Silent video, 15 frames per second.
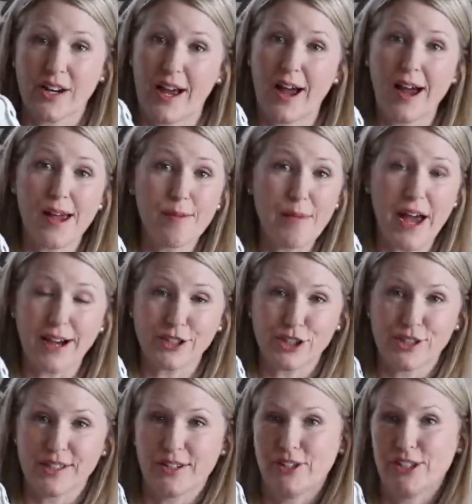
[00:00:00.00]
And I'm
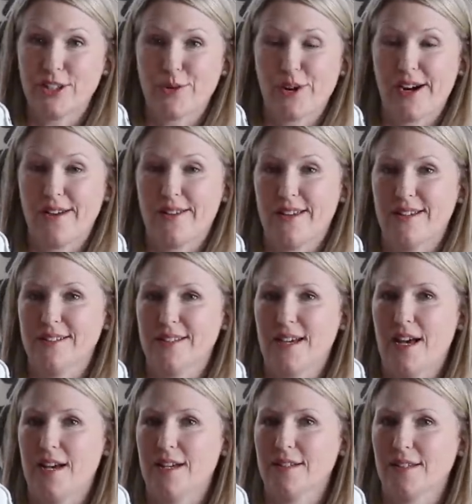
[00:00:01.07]
actually going to wear this
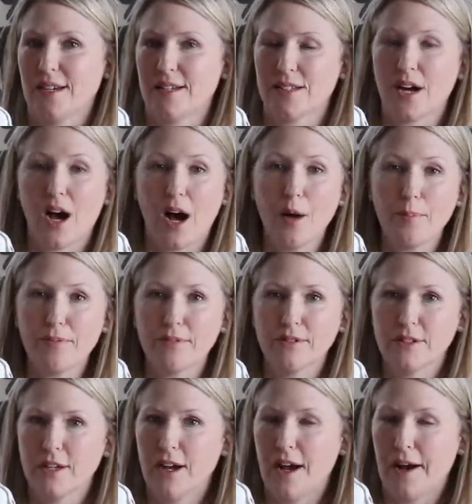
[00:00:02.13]
as a top
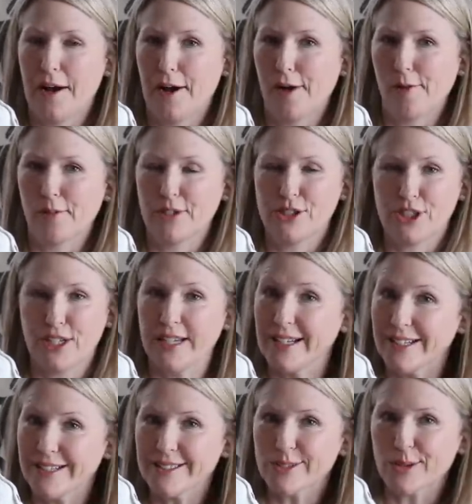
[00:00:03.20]
uh, with
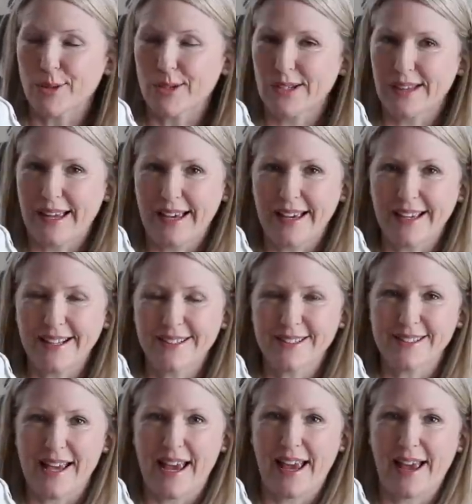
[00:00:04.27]
jeans or
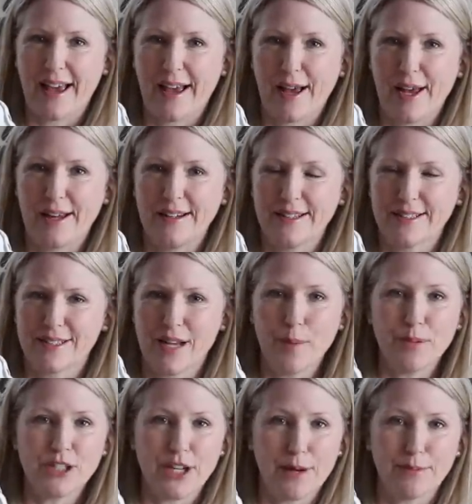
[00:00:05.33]
leggings and it's
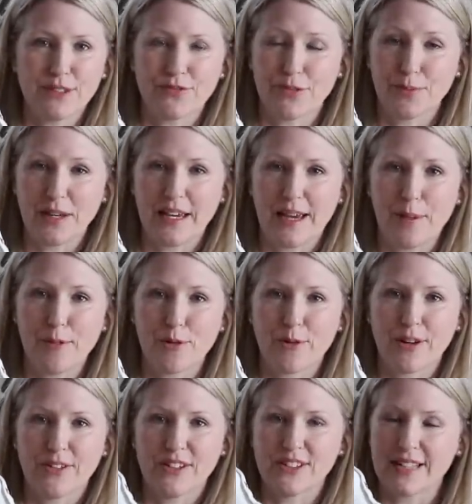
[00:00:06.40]
not pajamas for me. I'm going to
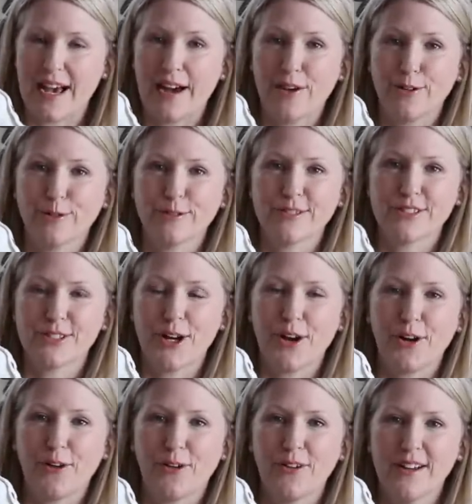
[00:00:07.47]
wear this out.
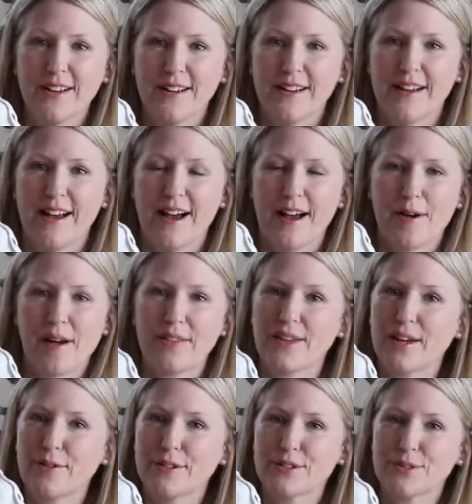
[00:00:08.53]
So uh, I
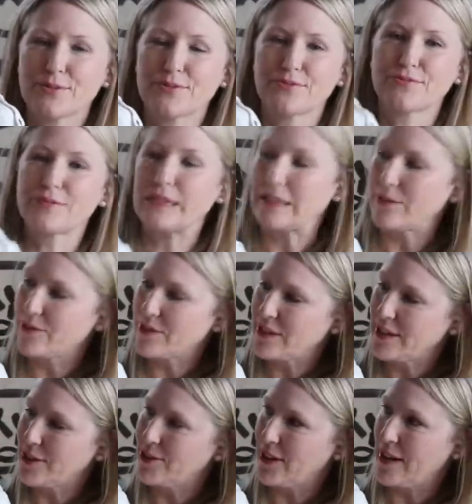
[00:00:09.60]
thought it was a really,
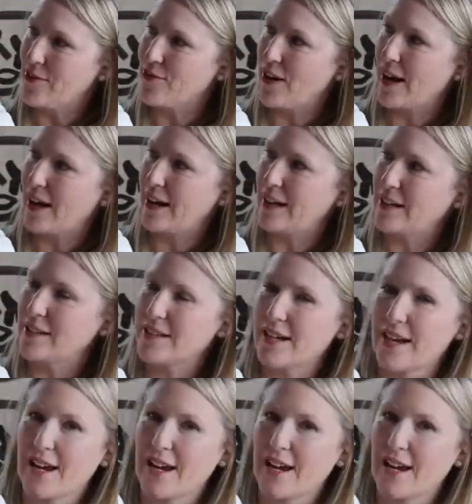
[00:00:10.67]
really great find.